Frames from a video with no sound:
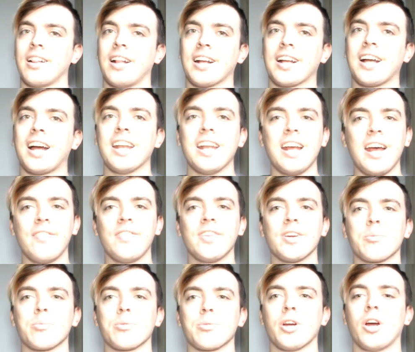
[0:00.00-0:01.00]
kind of have
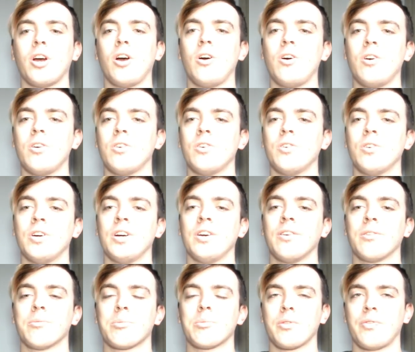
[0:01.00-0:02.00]
their
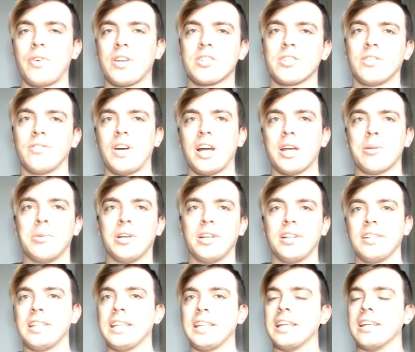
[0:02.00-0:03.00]
professional
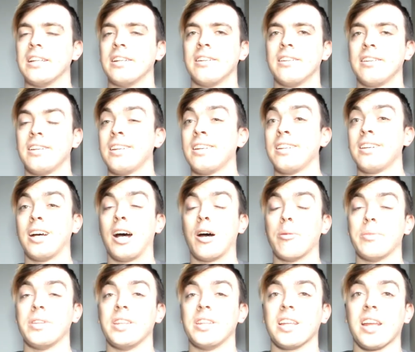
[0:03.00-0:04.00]
viability
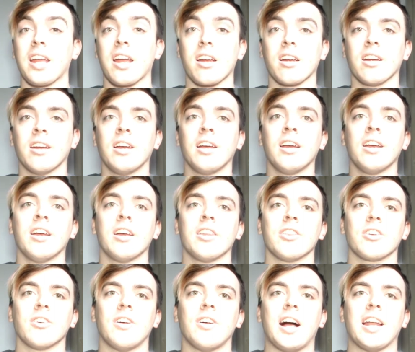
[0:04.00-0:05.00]
up in the air.
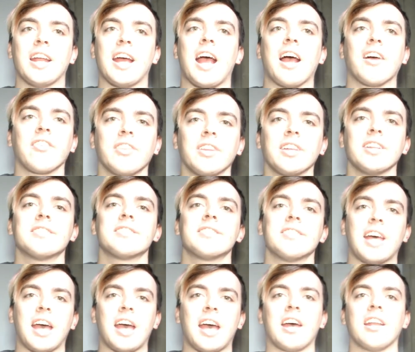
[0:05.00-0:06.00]
There are a lot of athletes
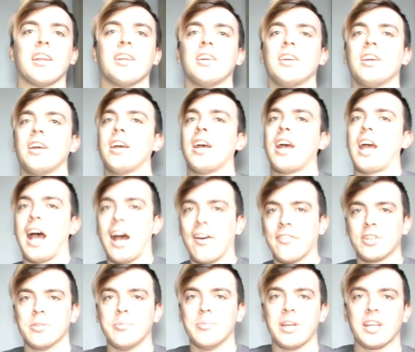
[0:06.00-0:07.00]
that
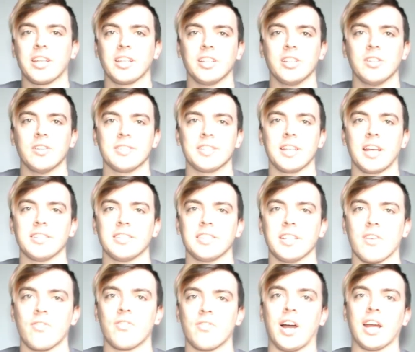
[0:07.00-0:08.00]
have to make a
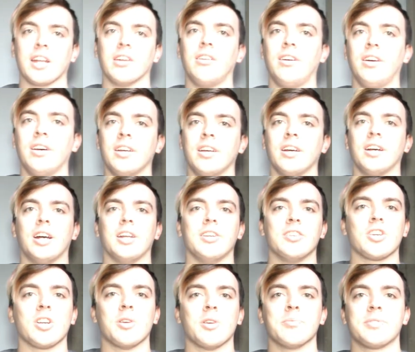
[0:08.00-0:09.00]
USATF final in
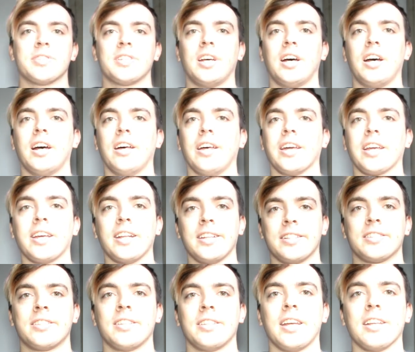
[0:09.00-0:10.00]
terms to like hit
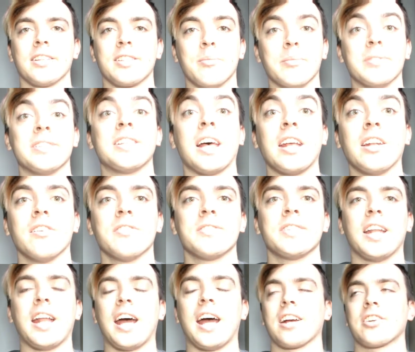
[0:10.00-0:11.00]
some incentives
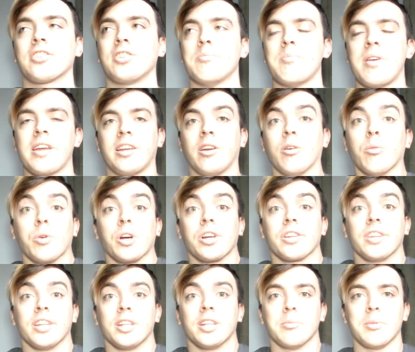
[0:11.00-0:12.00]
that actually make it
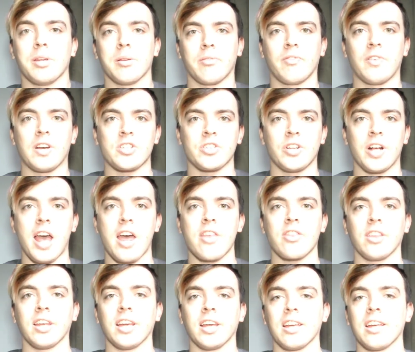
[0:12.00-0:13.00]
worth it to be a professional
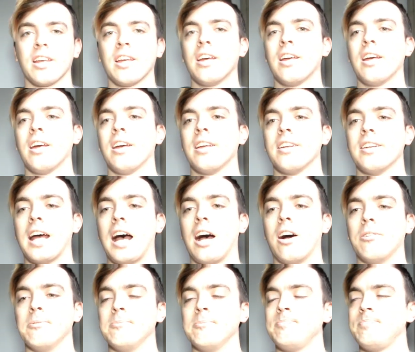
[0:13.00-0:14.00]
athlete.
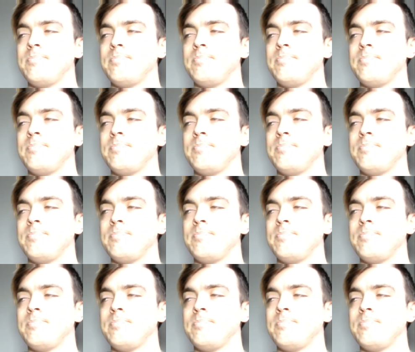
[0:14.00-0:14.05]
Now,